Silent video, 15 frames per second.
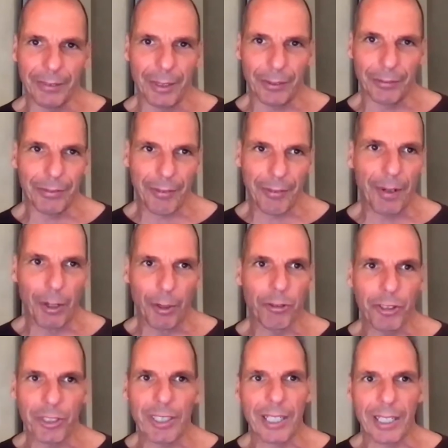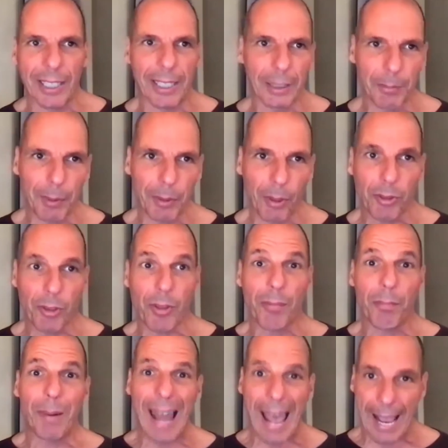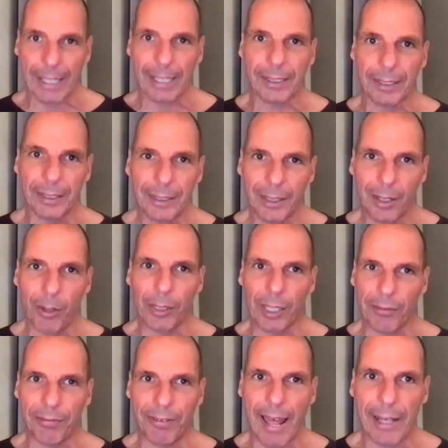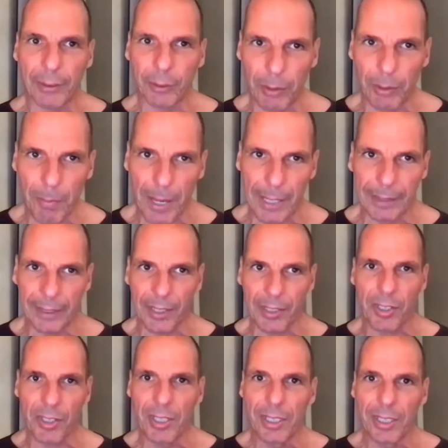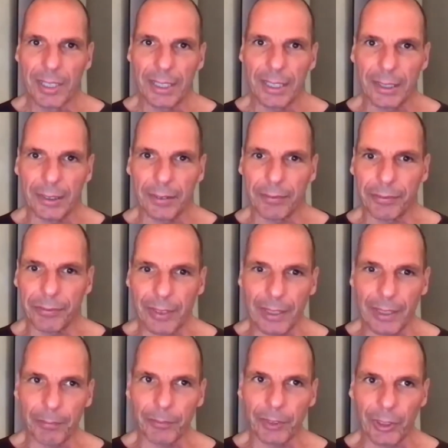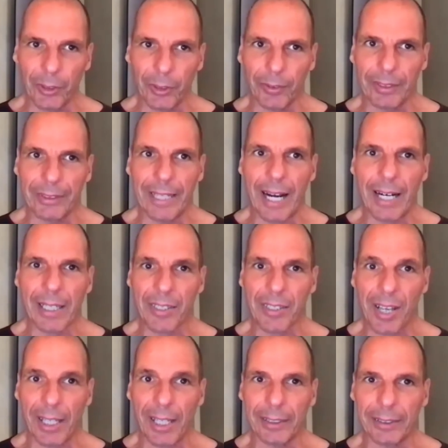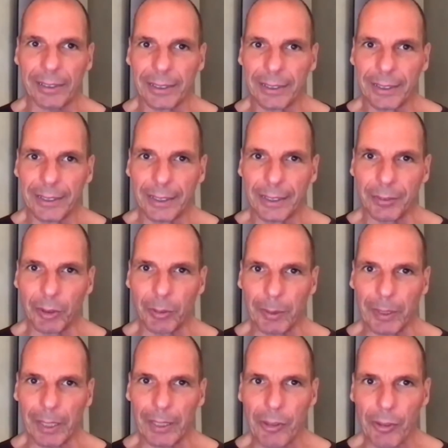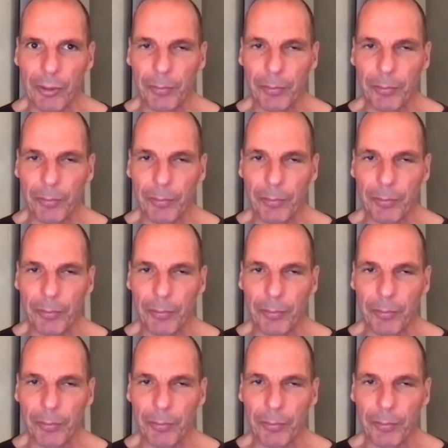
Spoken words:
revolution in our heart, but also the black on our flag to remind us of, the dark side of human nature.